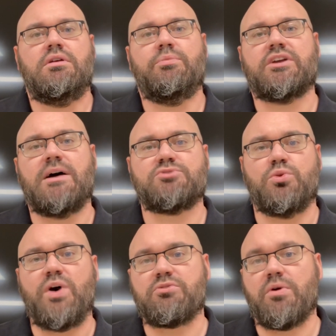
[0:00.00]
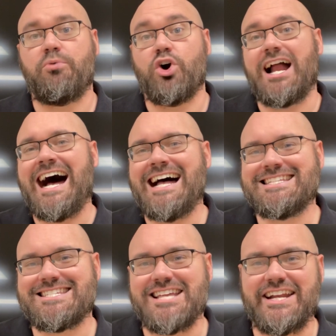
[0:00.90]
When it comes to the weather report, hot
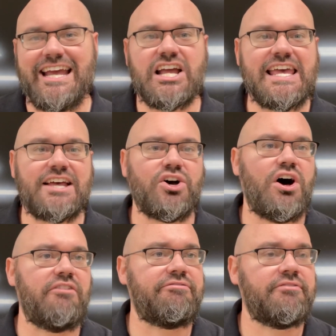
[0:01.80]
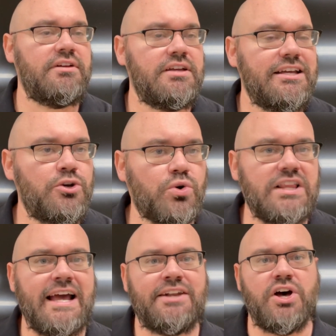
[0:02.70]
and sunny at kickoff in
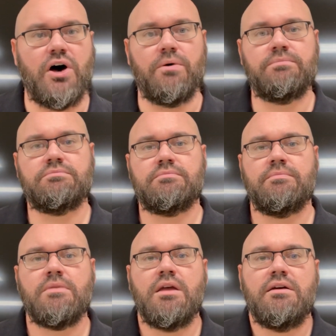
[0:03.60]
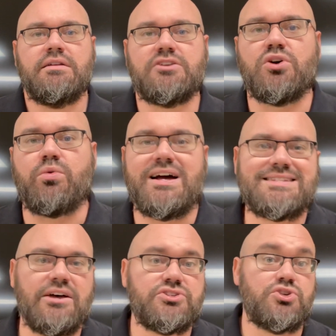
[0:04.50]
Orlando. Now, total wise
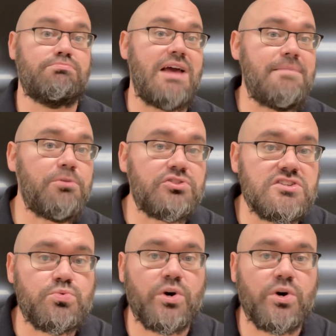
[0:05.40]
LSU may put this